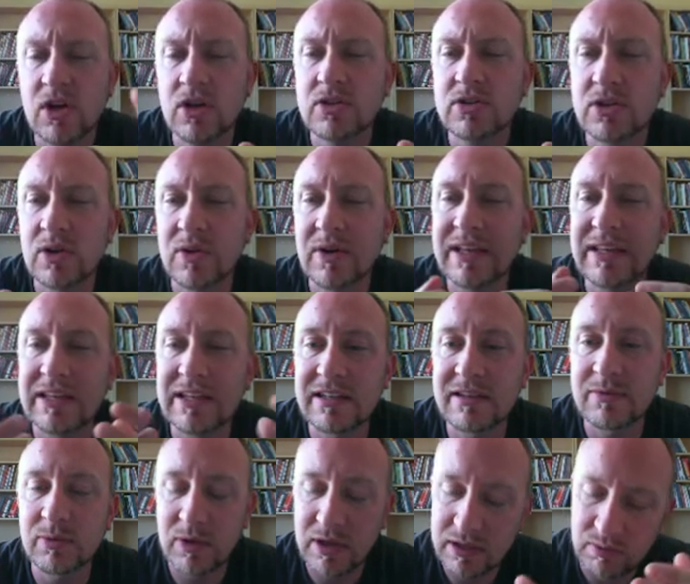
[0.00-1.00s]
So in
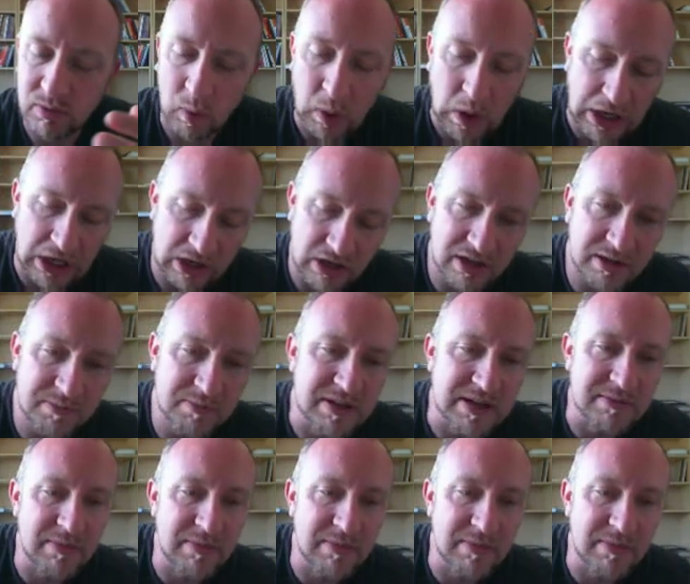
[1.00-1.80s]
this one, we're going to be